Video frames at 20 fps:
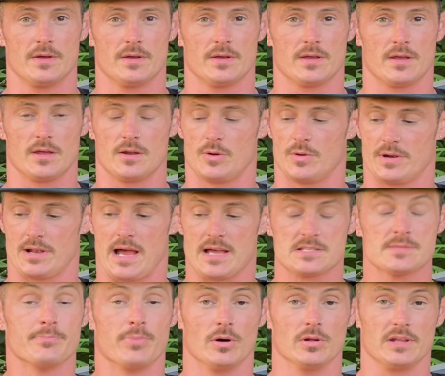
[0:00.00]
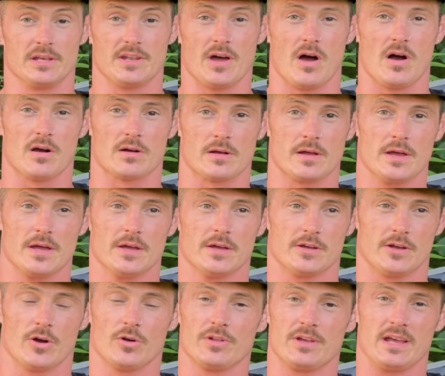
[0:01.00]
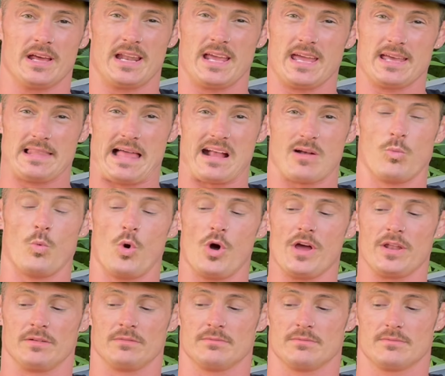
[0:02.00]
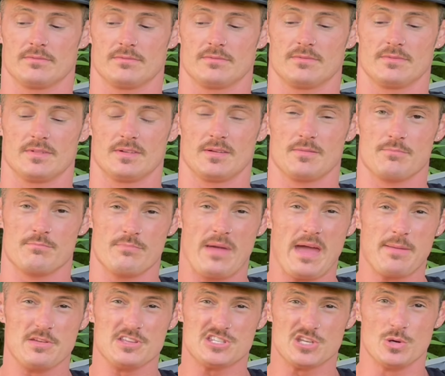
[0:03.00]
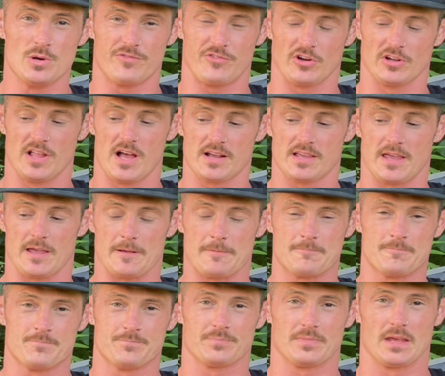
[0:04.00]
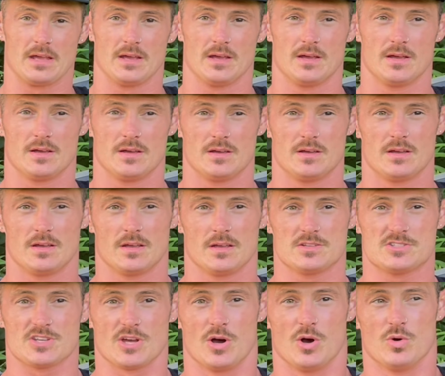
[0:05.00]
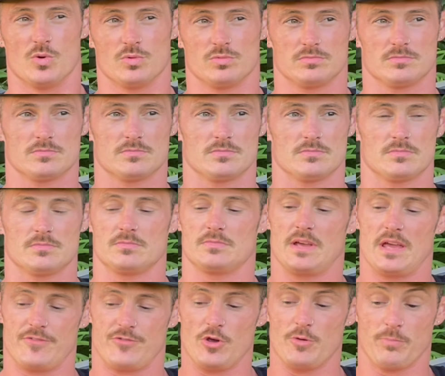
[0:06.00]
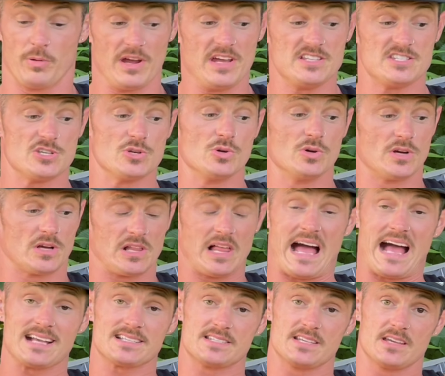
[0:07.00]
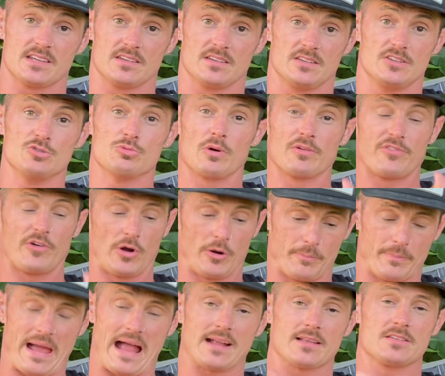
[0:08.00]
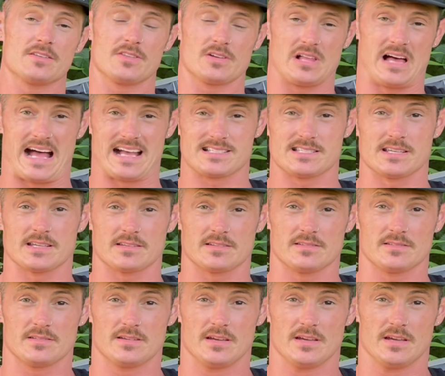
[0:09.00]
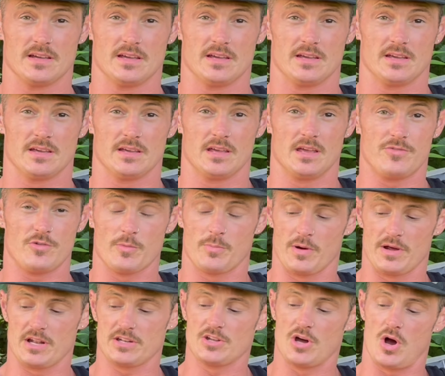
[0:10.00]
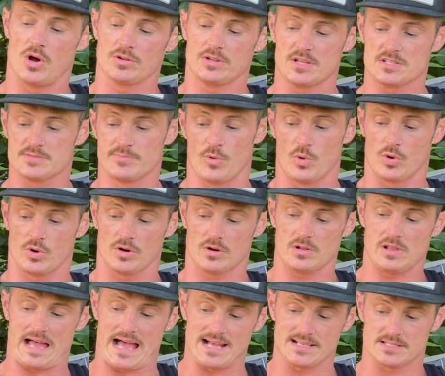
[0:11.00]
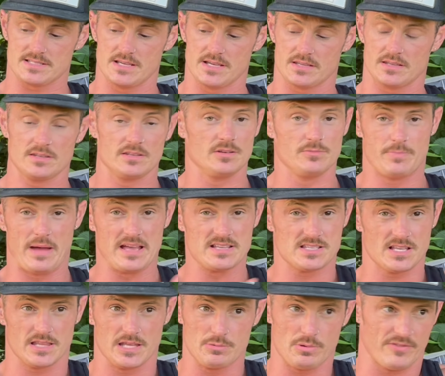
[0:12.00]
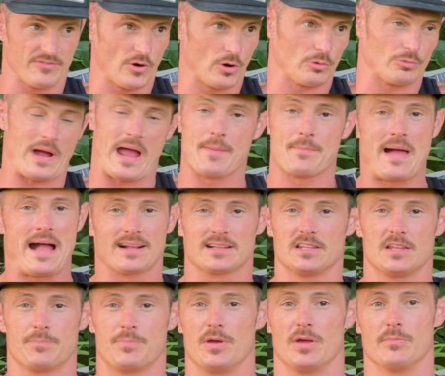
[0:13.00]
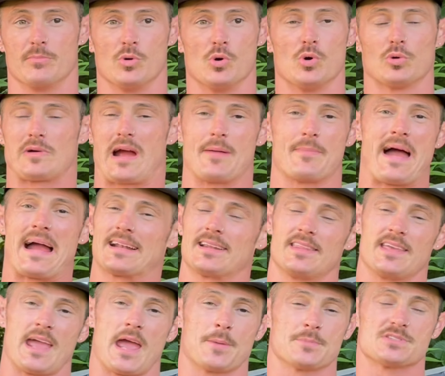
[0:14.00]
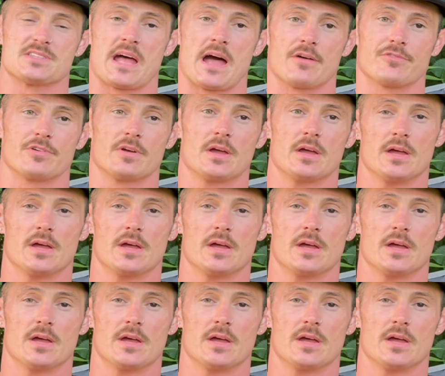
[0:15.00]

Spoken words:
You know, a nice bully dog. You're only going to get like one, maybe two if you're lucky. So if you breed to a classic, you revert back to the classic. If you breed a dog that's more classic, you basically revert right back to the pit bull, right back to the Amstaff.